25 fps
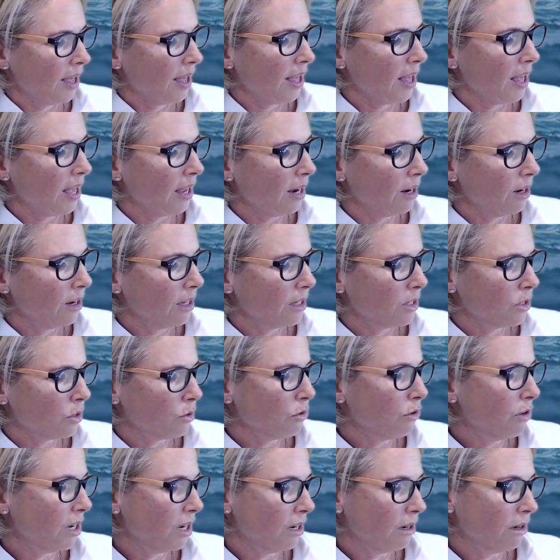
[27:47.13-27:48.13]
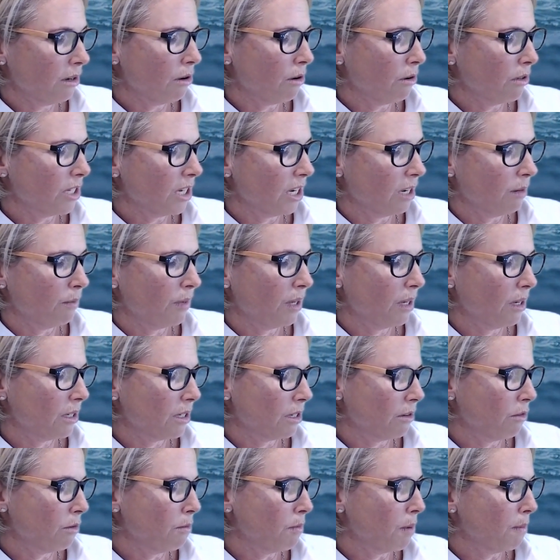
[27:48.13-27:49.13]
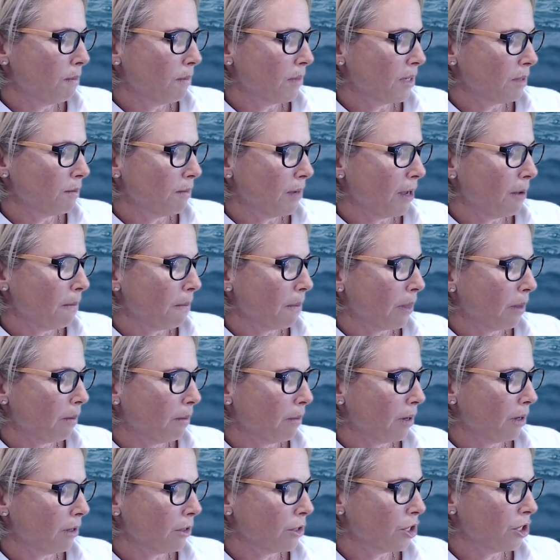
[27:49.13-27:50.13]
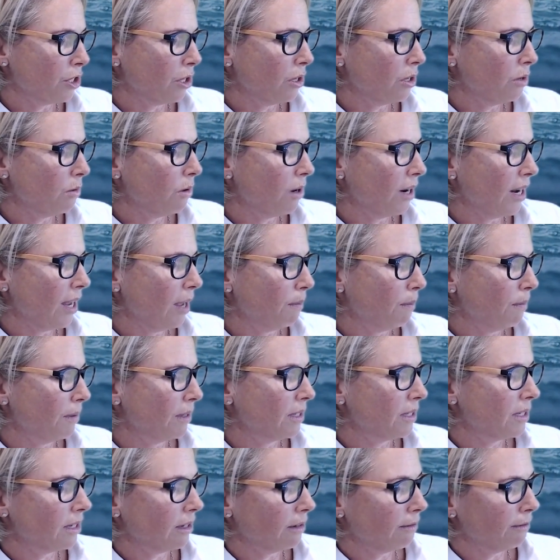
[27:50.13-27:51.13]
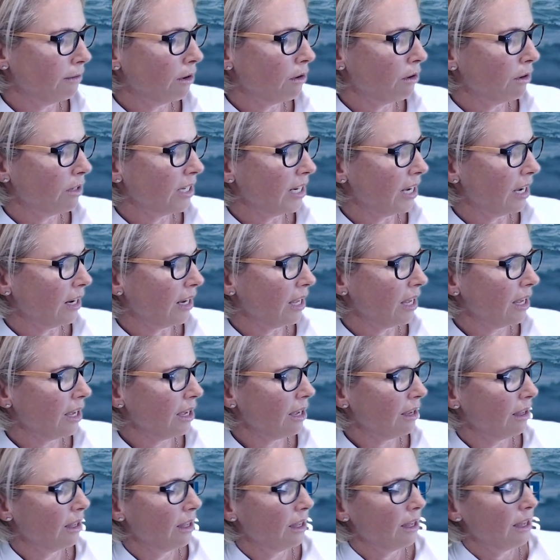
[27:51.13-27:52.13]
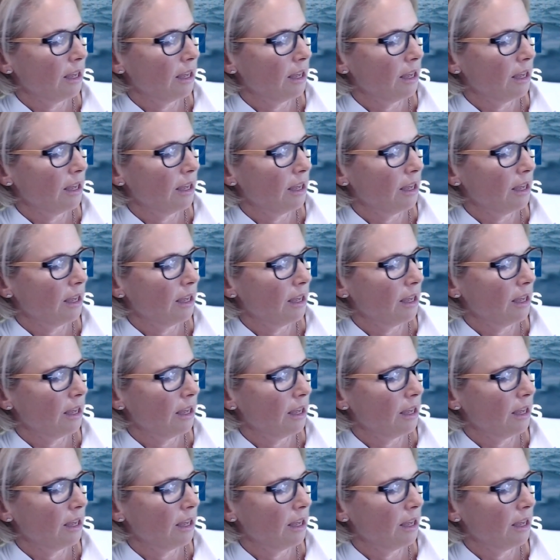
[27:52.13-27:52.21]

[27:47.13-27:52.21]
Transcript: and it's already logged in because it remembers me, but I'll show you what happens. I've logged out here.